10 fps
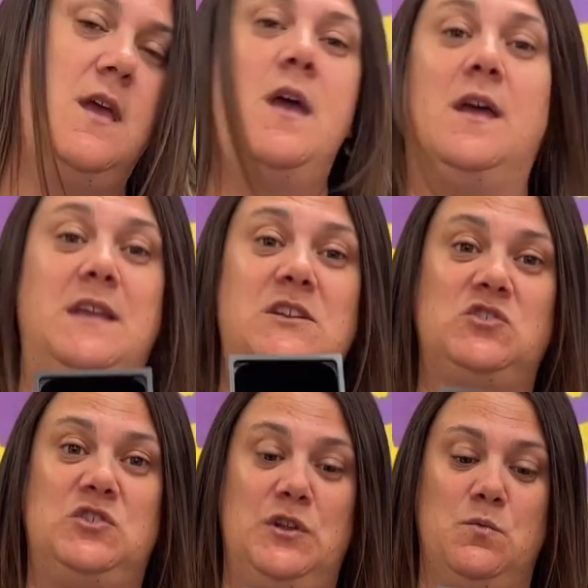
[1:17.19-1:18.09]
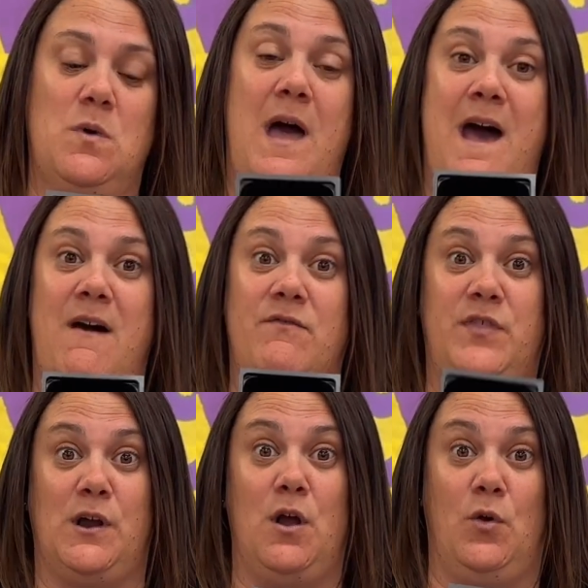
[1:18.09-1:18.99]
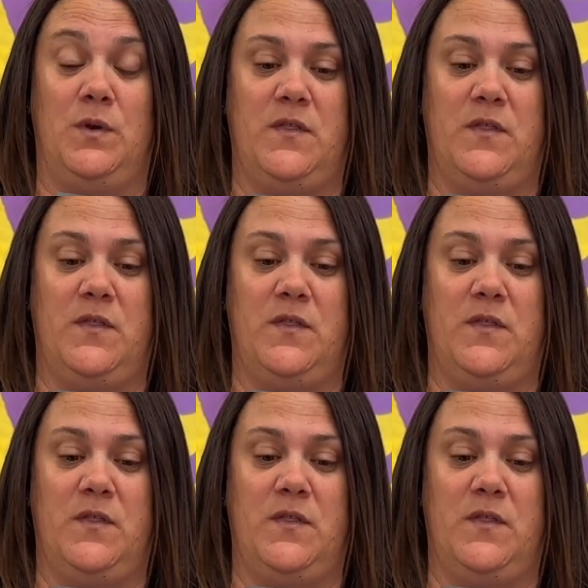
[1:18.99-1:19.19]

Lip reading: and each student will have their own,